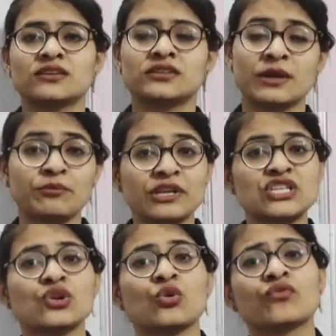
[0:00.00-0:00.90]

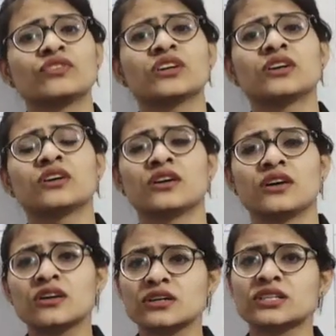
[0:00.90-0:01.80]
temperature of the
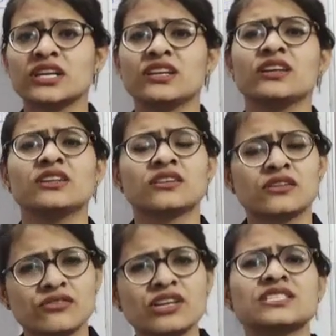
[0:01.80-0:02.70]
earth is
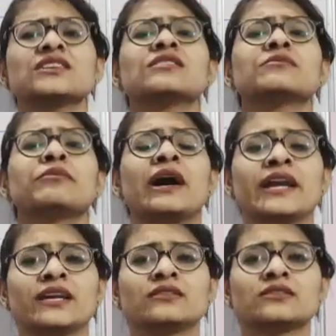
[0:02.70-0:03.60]
increasing
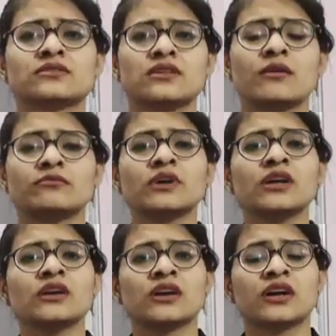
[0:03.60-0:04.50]
by some
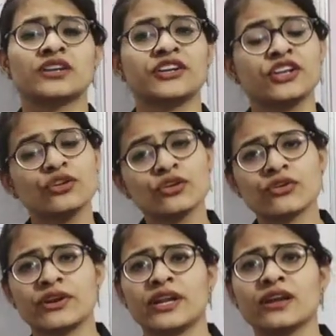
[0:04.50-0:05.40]

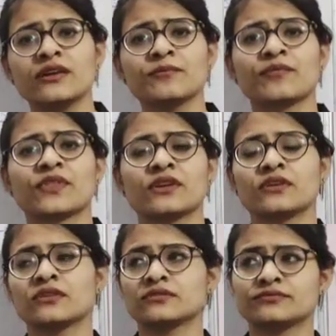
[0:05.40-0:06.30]
deteriorating
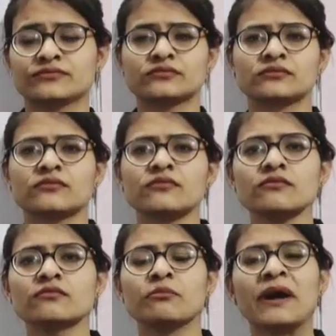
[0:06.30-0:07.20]

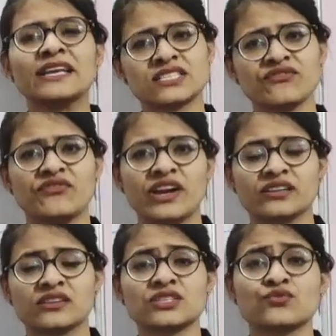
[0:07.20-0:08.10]
by some
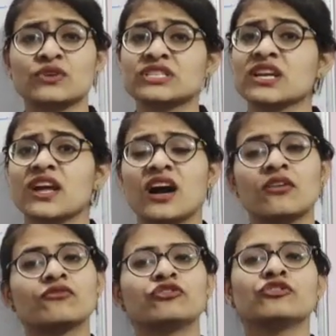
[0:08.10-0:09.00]
factors which are
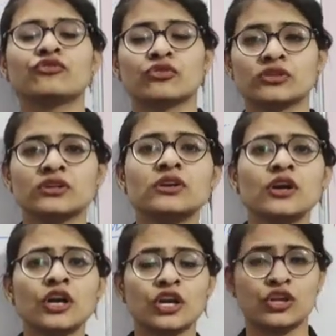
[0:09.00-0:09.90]
harmful for the
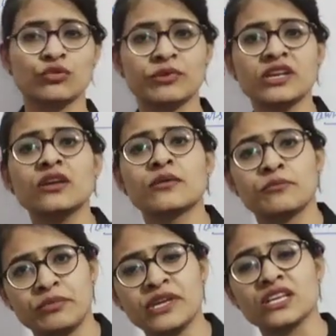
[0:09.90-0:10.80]
human
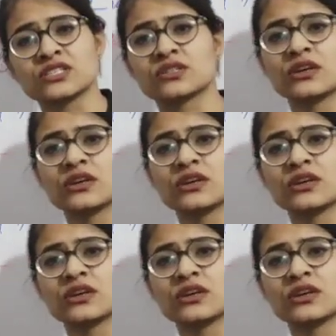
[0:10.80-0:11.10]
beings.